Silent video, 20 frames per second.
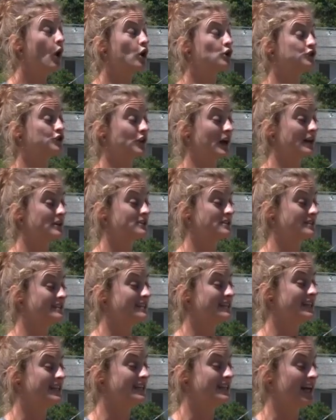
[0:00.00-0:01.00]
Well, so that was the
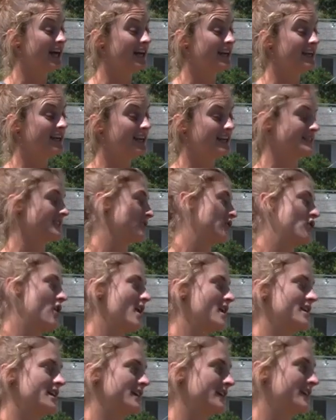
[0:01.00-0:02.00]
knee that it's a
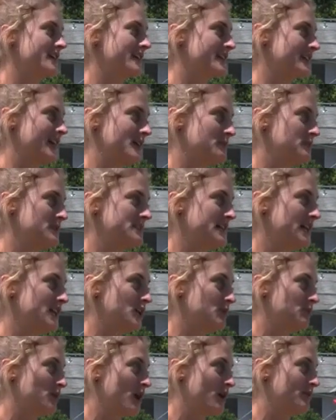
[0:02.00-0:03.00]
chronic like
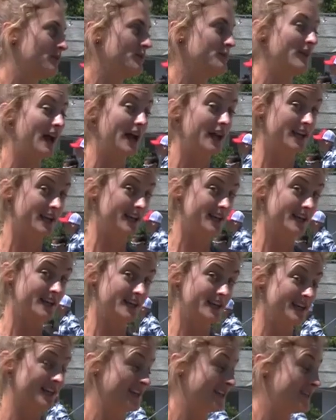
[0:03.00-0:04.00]
patella okay. problem that
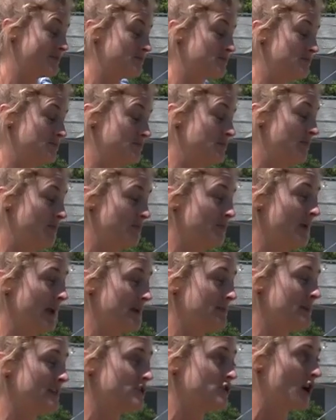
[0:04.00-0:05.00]
made me